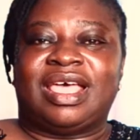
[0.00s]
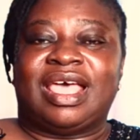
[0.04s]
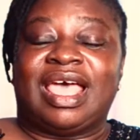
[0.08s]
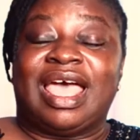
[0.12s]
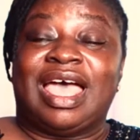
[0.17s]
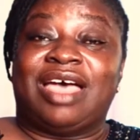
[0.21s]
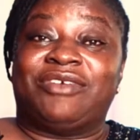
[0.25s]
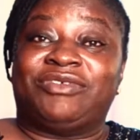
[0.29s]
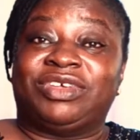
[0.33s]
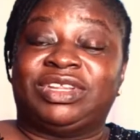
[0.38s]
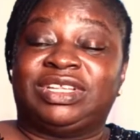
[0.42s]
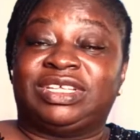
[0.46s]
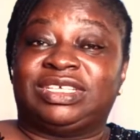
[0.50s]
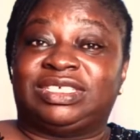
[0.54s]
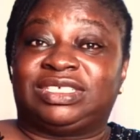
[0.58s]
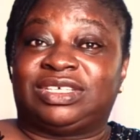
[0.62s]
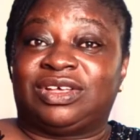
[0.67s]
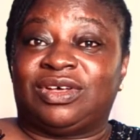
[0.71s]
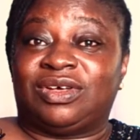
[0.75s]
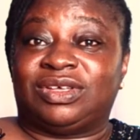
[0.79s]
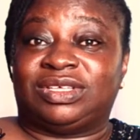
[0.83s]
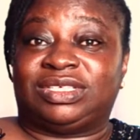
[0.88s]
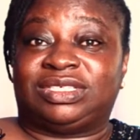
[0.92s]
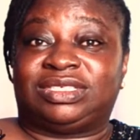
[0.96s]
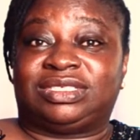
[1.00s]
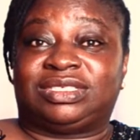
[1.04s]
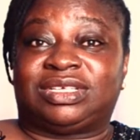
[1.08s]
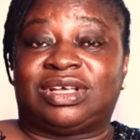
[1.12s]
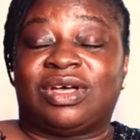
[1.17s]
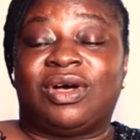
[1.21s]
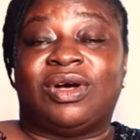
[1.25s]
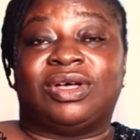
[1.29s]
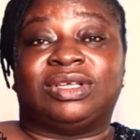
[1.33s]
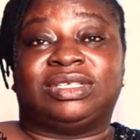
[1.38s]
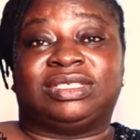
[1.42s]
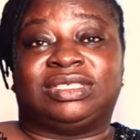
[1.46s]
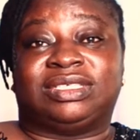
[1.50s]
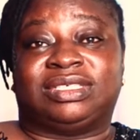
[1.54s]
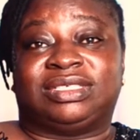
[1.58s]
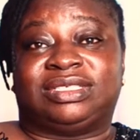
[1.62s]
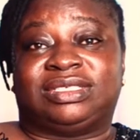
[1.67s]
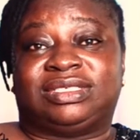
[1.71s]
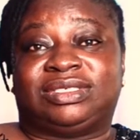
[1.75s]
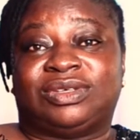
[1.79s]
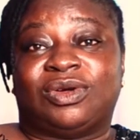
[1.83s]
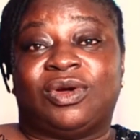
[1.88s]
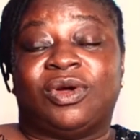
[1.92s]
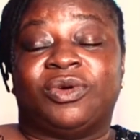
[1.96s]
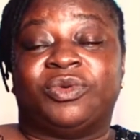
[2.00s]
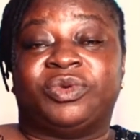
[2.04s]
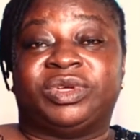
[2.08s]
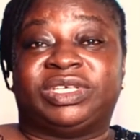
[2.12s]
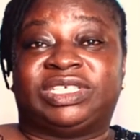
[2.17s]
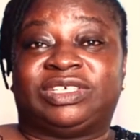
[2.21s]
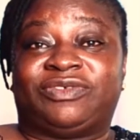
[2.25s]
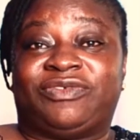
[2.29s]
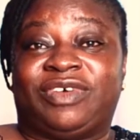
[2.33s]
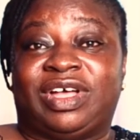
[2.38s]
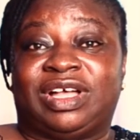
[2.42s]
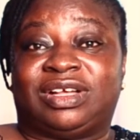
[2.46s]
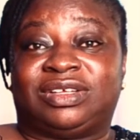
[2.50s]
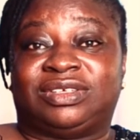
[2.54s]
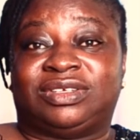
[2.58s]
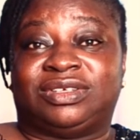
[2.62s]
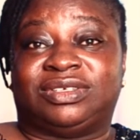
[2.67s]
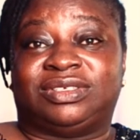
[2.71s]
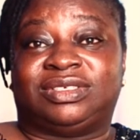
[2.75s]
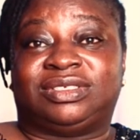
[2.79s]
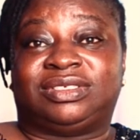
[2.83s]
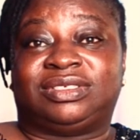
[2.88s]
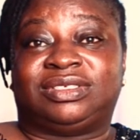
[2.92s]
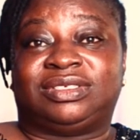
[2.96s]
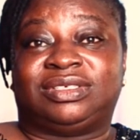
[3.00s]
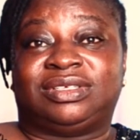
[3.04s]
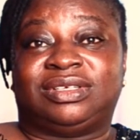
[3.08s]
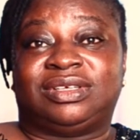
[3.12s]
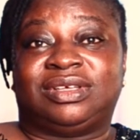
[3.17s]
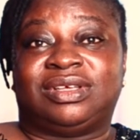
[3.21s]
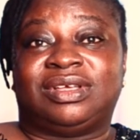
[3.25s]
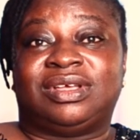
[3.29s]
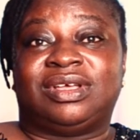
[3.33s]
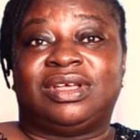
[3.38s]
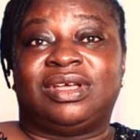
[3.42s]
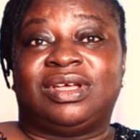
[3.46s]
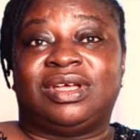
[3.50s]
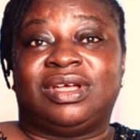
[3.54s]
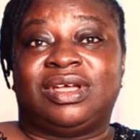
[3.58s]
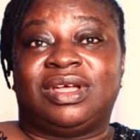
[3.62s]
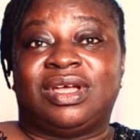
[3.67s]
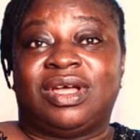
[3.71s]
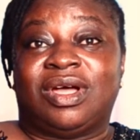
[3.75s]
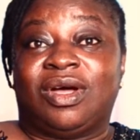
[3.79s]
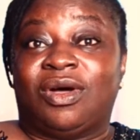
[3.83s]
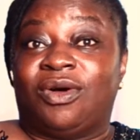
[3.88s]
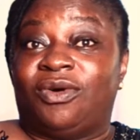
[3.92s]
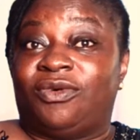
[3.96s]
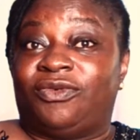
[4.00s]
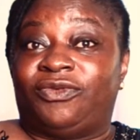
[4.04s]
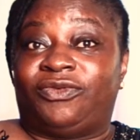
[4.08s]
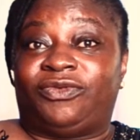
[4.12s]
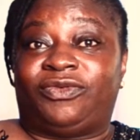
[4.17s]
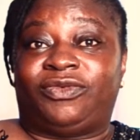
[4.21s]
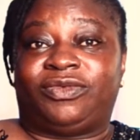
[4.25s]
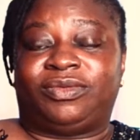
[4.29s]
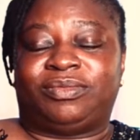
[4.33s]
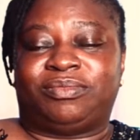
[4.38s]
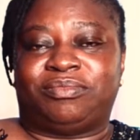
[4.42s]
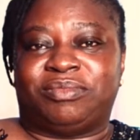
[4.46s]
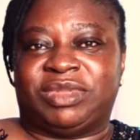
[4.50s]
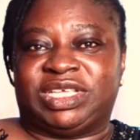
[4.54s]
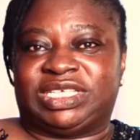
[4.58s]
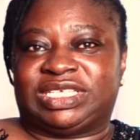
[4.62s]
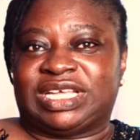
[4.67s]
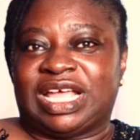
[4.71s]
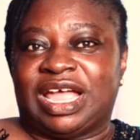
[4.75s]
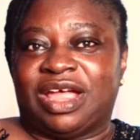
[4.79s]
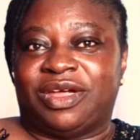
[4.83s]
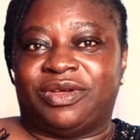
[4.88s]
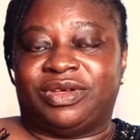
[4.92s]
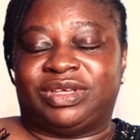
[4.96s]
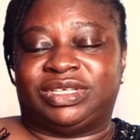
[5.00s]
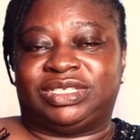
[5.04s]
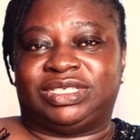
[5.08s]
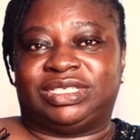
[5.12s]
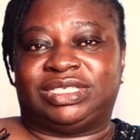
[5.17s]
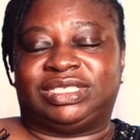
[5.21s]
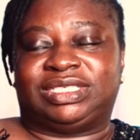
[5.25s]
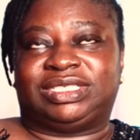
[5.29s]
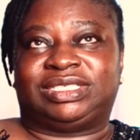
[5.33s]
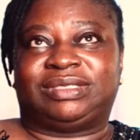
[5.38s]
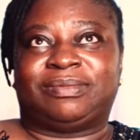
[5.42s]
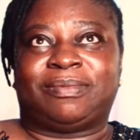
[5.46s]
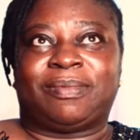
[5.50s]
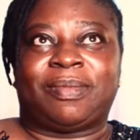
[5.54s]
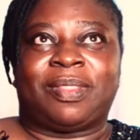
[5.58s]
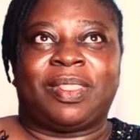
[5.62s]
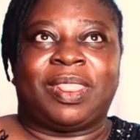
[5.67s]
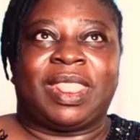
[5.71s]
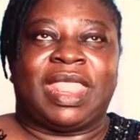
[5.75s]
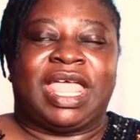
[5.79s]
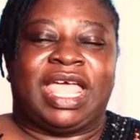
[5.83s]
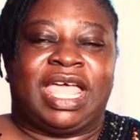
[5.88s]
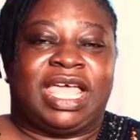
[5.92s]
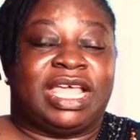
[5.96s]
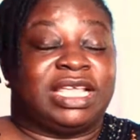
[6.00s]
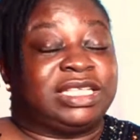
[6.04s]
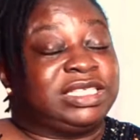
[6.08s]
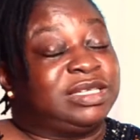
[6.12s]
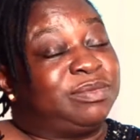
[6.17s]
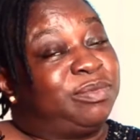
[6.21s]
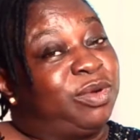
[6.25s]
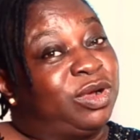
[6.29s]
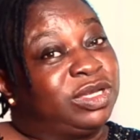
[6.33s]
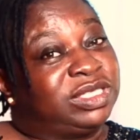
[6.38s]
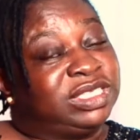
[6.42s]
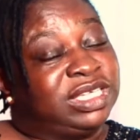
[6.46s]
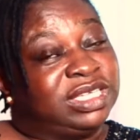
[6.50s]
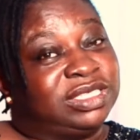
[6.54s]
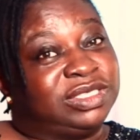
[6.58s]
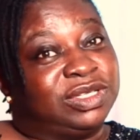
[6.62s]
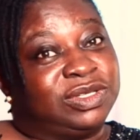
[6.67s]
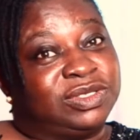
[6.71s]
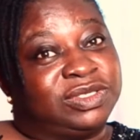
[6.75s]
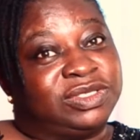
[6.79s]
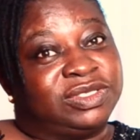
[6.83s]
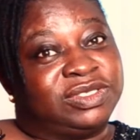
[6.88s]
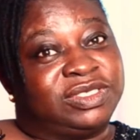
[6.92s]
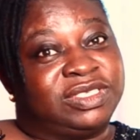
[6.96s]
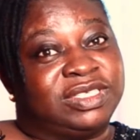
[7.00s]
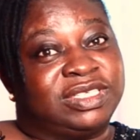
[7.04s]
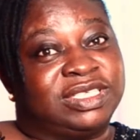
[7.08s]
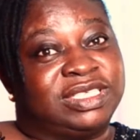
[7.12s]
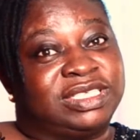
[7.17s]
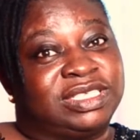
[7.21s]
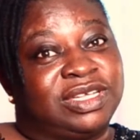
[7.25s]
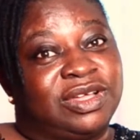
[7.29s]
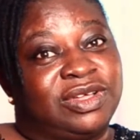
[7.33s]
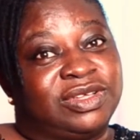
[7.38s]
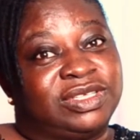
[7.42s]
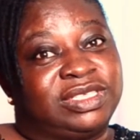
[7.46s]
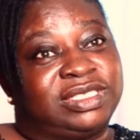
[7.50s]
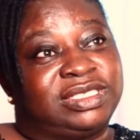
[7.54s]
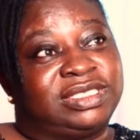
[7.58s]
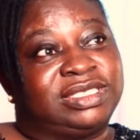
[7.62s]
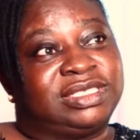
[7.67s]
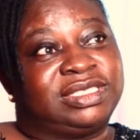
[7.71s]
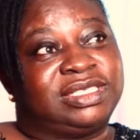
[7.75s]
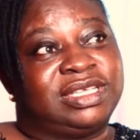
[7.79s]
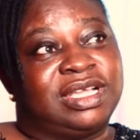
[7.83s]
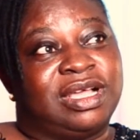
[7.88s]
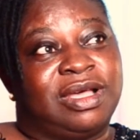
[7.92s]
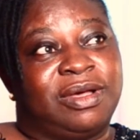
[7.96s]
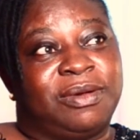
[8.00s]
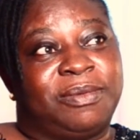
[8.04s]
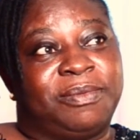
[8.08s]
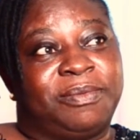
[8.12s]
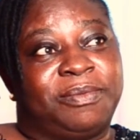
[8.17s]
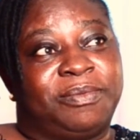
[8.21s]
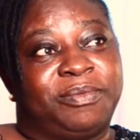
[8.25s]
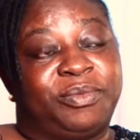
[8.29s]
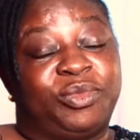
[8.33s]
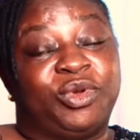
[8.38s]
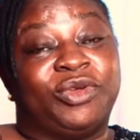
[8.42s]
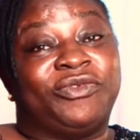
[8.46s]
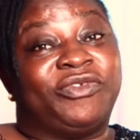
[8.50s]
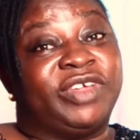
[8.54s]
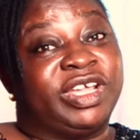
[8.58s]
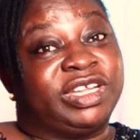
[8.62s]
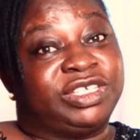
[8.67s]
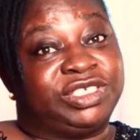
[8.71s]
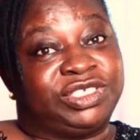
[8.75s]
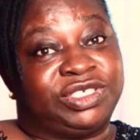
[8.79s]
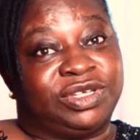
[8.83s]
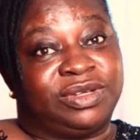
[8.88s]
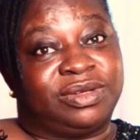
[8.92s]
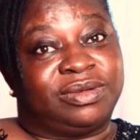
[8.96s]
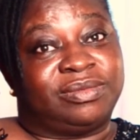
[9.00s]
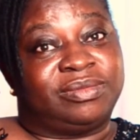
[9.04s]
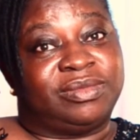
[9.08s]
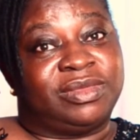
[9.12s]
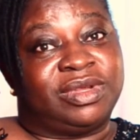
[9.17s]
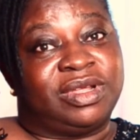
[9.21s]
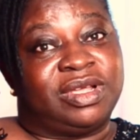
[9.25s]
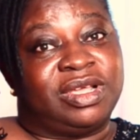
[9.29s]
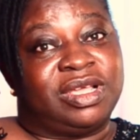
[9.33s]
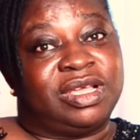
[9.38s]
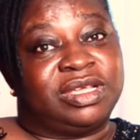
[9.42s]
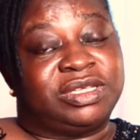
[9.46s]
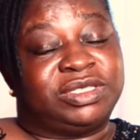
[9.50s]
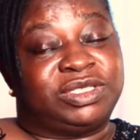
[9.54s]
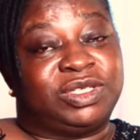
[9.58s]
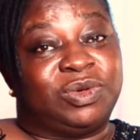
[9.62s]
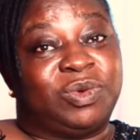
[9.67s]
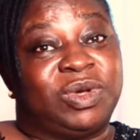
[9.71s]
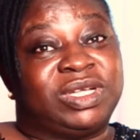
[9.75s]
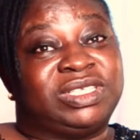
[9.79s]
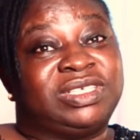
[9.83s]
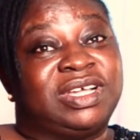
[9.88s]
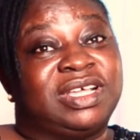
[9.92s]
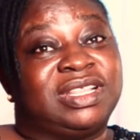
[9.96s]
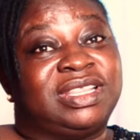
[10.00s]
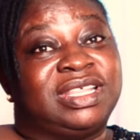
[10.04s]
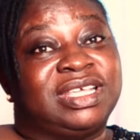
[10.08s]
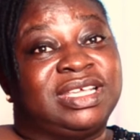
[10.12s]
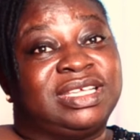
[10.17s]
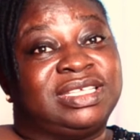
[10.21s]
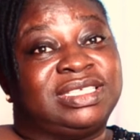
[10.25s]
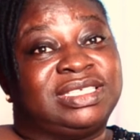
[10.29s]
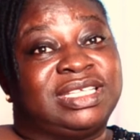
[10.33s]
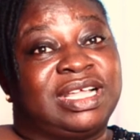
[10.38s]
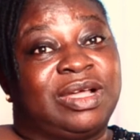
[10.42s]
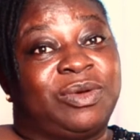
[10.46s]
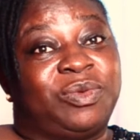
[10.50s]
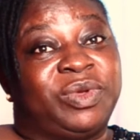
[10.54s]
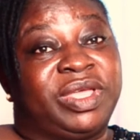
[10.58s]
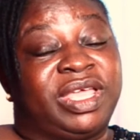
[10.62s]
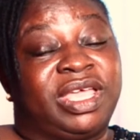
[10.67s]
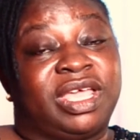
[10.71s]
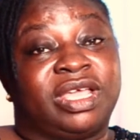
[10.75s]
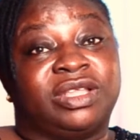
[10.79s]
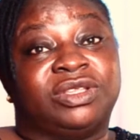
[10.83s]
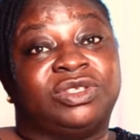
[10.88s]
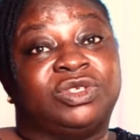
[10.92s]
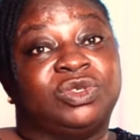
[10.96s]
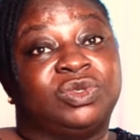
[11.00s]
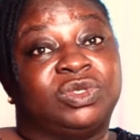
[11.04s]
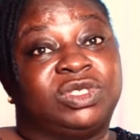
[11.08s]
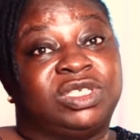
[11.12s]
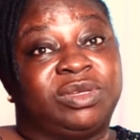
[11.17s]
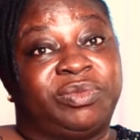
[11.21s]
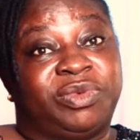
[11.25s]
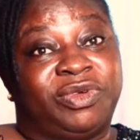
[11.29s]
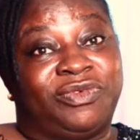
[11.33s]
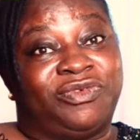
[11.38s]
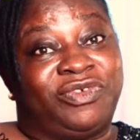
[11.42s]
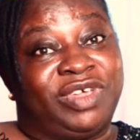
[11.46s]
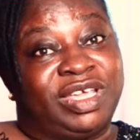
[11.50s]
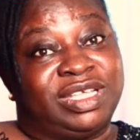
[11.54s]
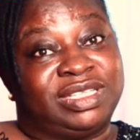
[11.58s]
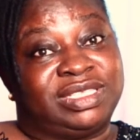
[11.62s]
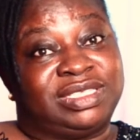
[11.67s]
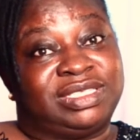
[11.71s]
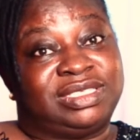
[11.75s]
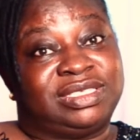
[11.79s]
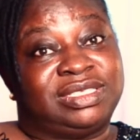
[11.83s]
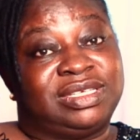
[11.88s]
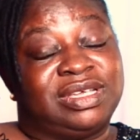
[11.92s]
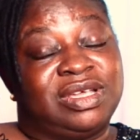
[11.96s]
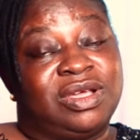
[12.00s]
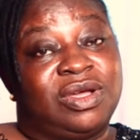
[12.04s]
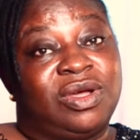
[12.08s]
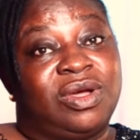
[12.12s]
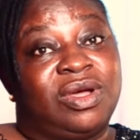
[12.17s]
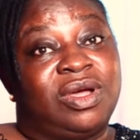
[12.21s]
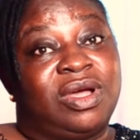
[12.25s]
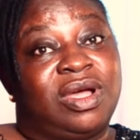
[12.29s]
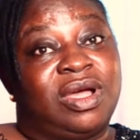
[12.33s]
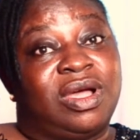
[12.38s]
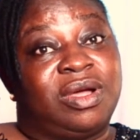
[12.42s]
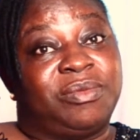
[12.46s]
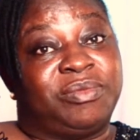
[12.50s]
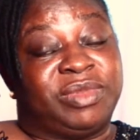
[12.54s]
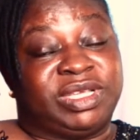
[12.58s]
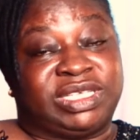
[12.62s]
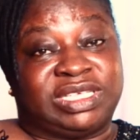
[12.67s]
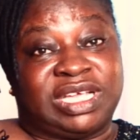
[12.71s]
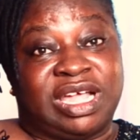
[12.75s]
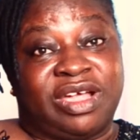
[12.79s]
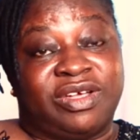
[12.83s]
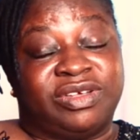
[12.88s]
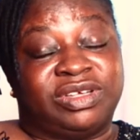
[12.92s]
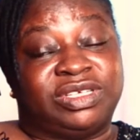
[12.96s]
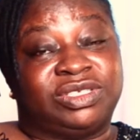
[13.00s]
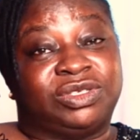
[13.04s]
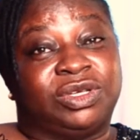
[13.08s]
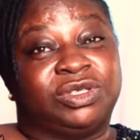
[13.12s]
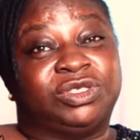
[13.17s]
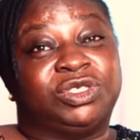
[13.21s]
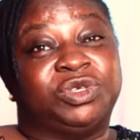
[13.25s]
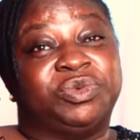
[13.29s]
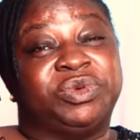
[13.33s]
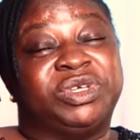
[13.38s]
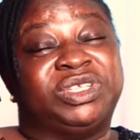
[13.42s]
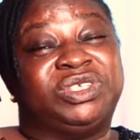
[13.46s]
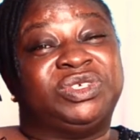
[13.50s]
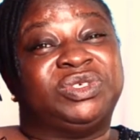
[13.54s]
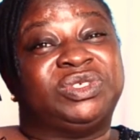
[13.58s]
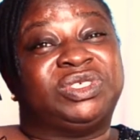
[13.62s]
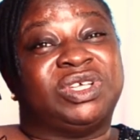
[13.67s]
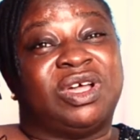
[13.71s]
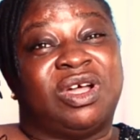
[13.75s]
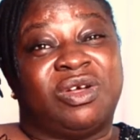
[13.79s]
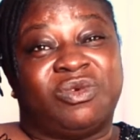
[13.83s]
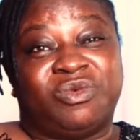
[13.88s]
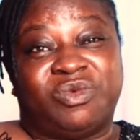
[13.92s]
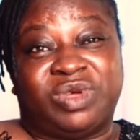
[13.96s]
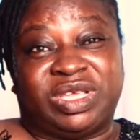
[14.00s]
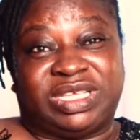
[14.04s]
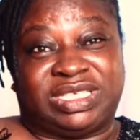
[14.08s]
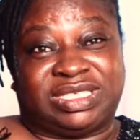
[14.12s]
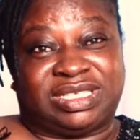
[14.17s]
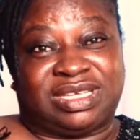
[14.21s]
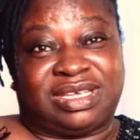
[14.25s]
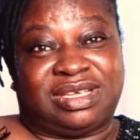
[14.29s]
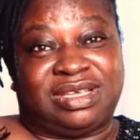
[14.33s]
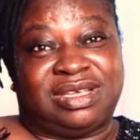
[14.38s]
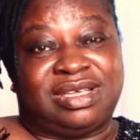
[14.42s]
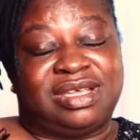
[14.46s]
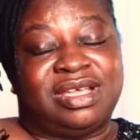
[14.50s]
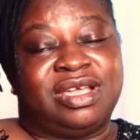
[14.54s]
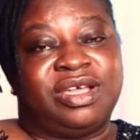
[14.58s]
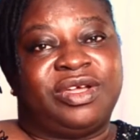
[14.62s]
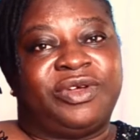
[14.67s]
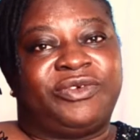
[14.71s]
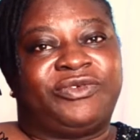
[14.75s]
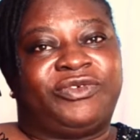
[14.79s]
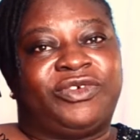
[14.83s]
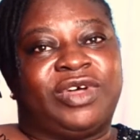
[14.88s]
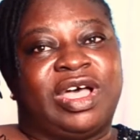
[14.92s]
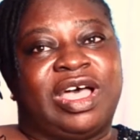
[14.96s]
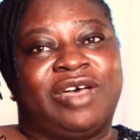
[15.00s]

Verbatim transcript: Having discussed causes or risk factors of miscarriages, it's important also to discuss um, prevention. So, what are things that we can do to prevent miscarriages or to reduce our risk for